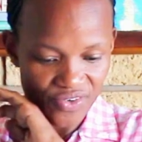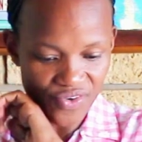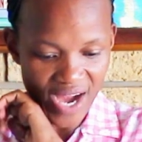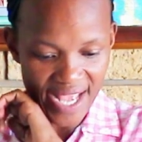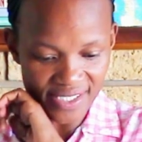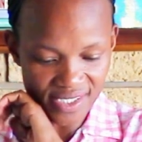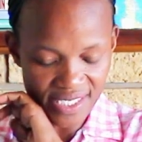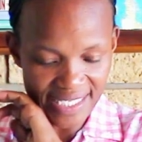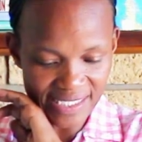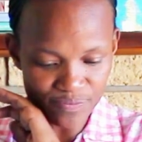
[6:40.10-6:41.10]
Right,
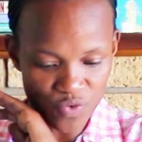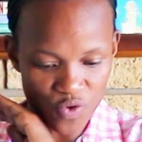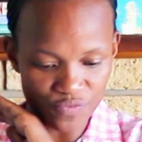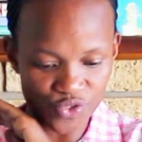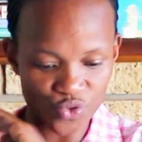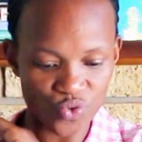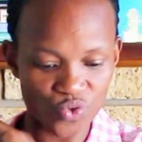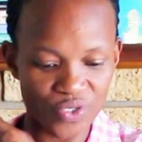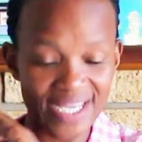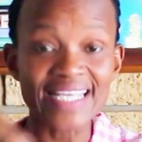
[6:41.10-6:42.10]
let's move
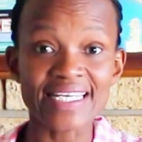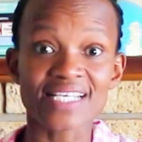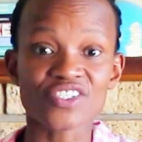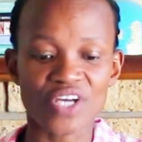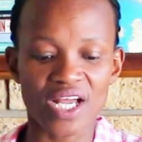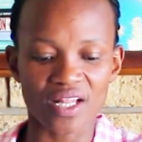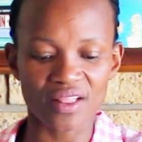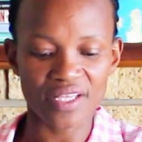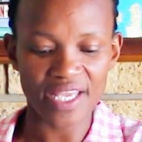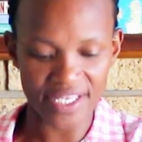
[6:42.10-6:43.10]
to
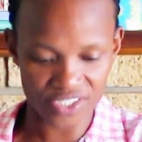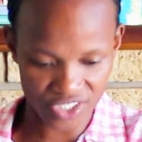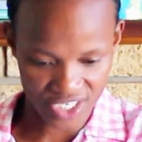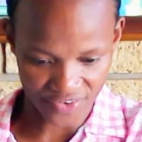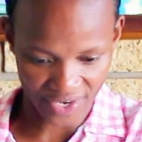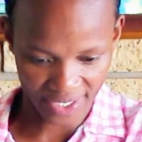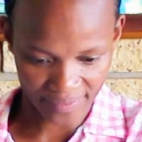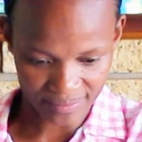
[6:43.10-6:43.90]
industrial engineering.